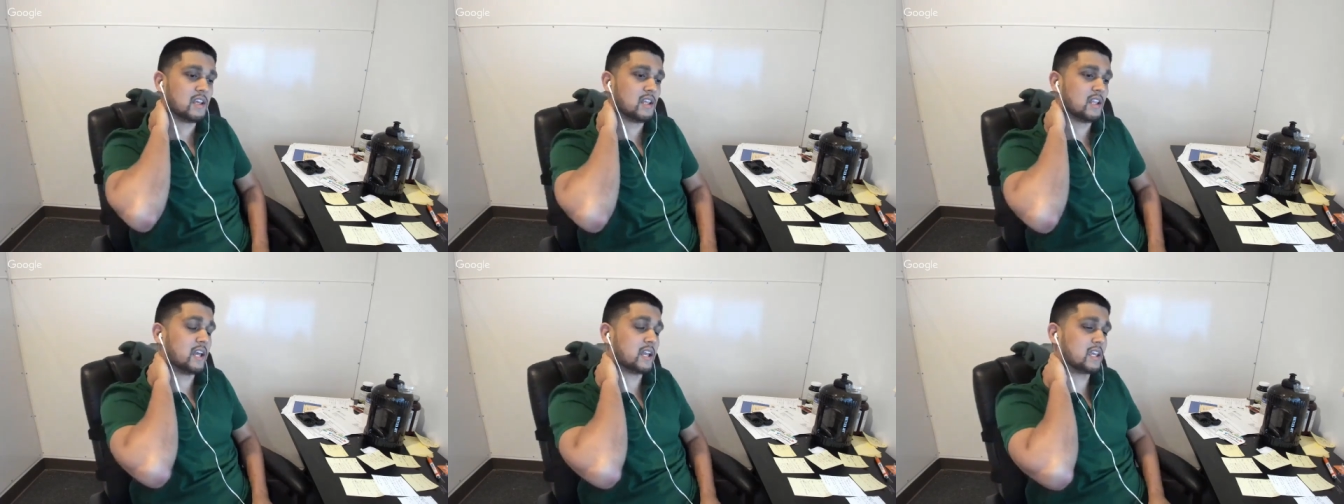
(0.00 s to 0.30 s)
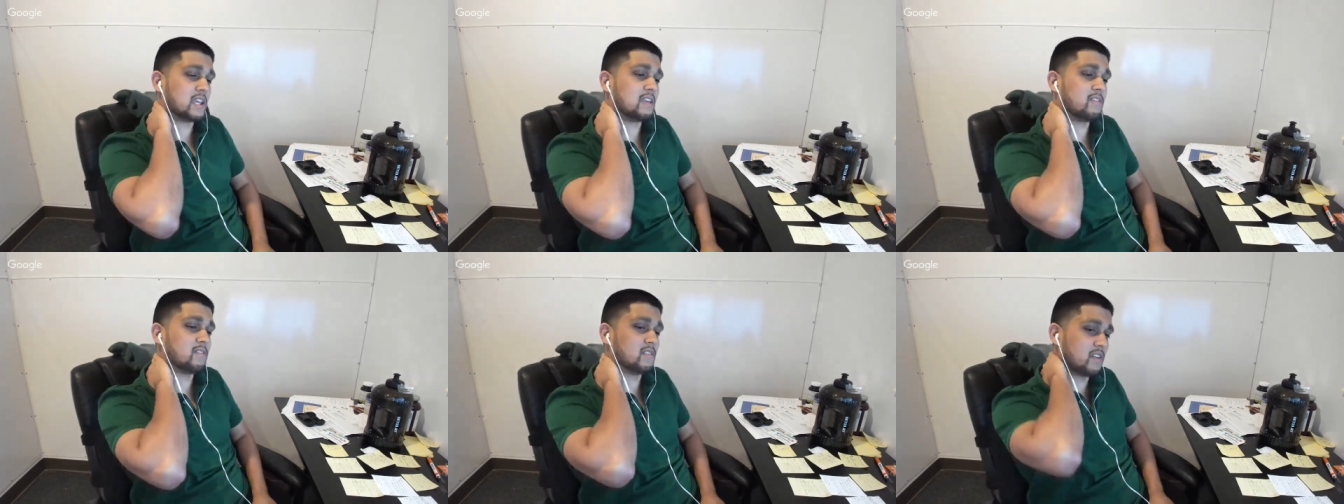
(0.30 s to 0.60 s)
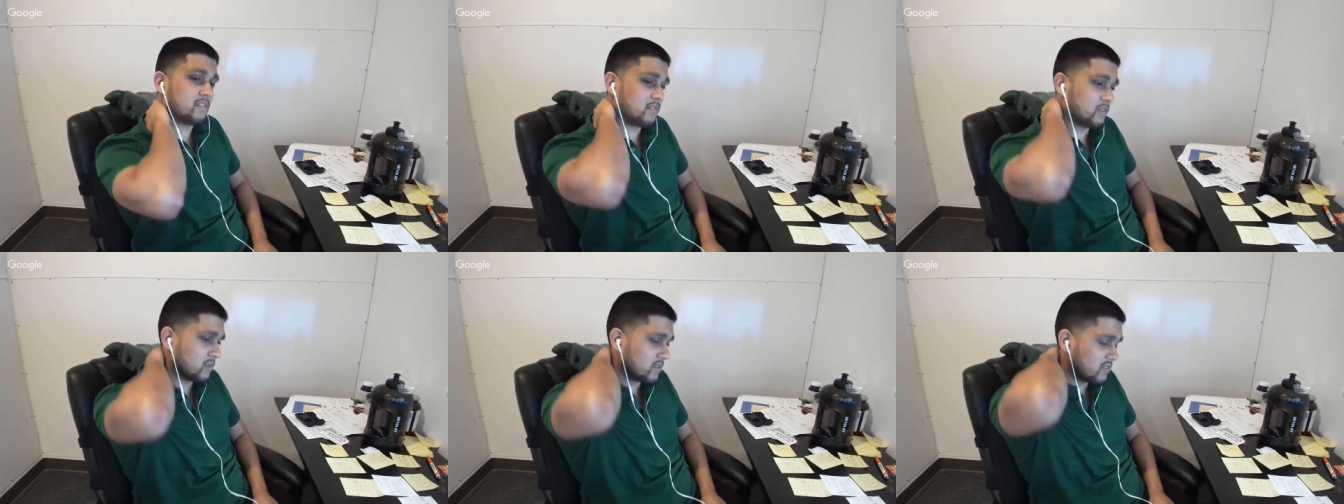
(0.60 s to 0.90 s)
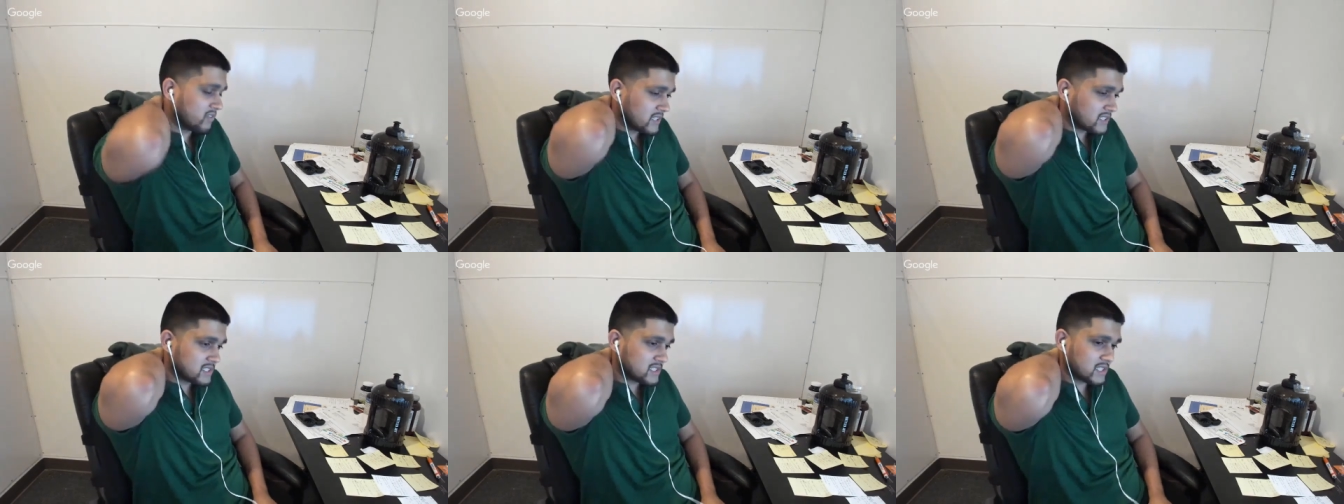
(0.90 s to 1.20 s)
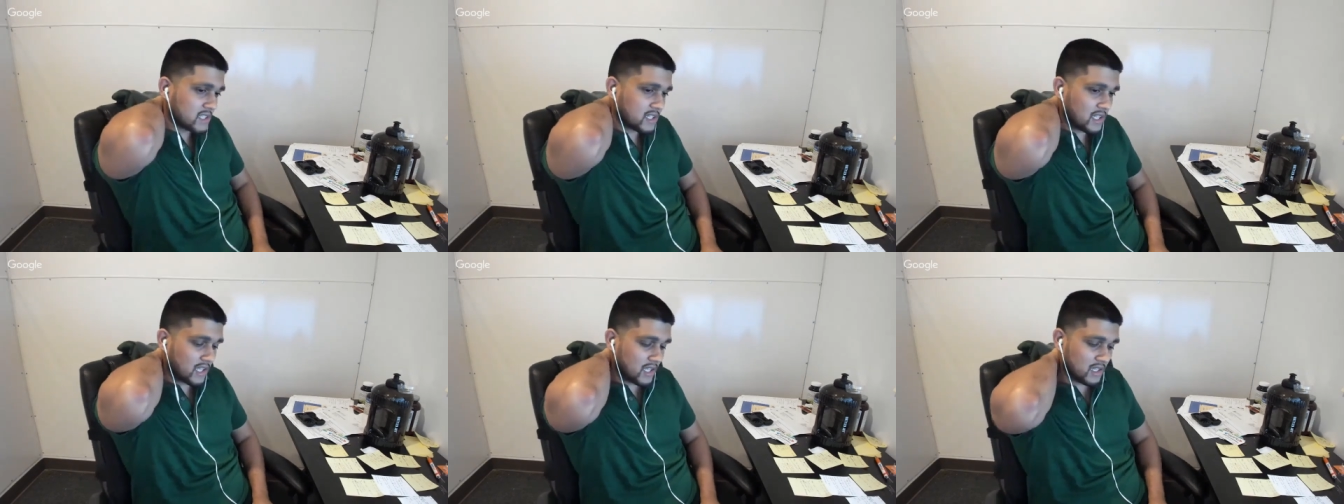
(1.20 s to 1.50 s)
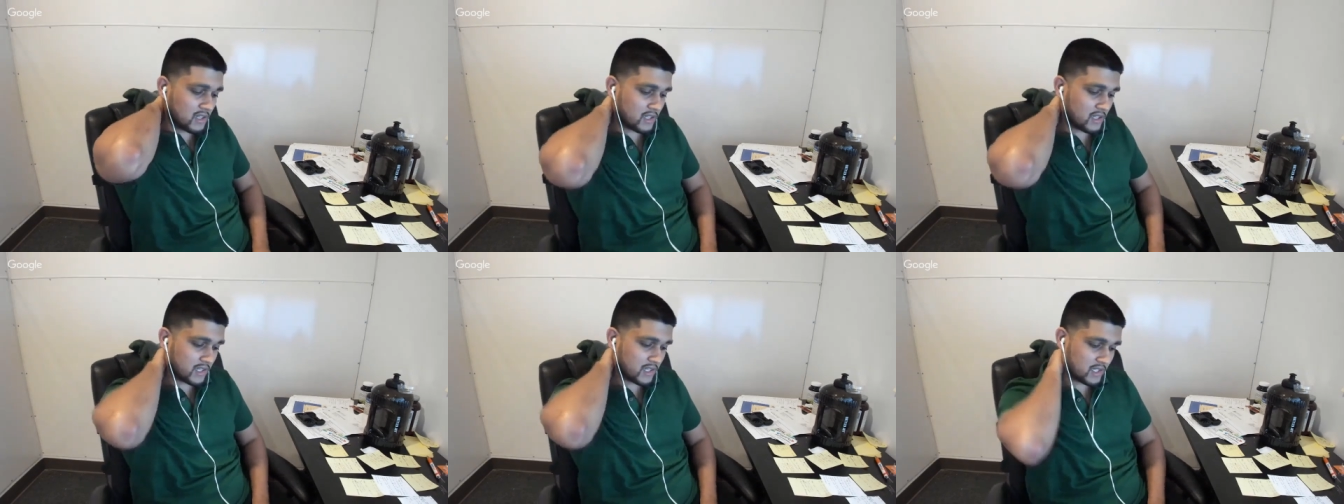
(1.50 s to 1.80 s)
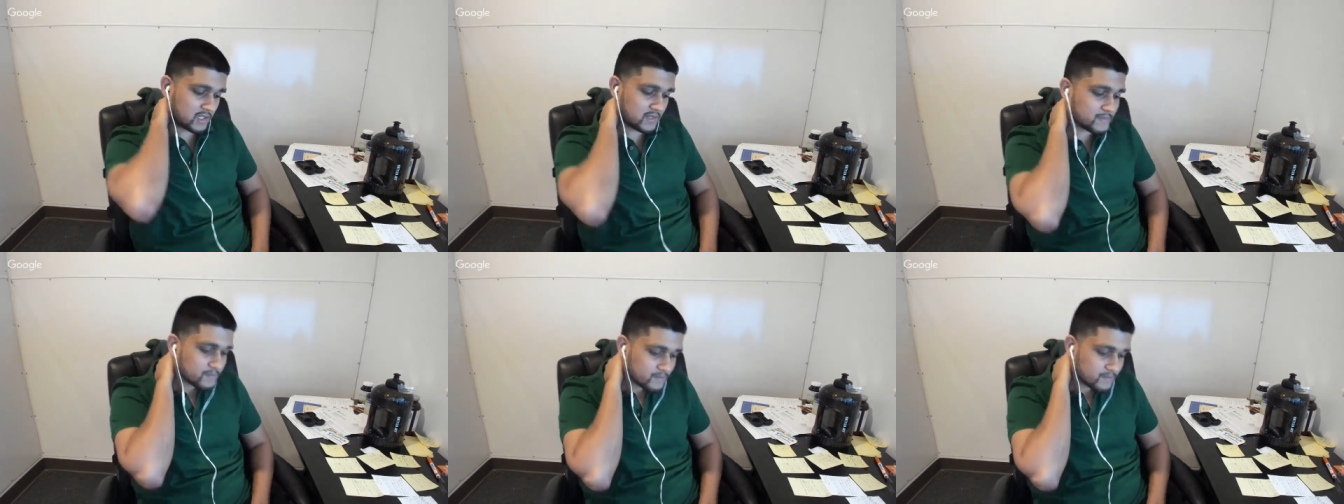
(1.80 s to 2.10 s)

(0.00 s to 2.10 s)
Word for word: Like, even if you invest it in like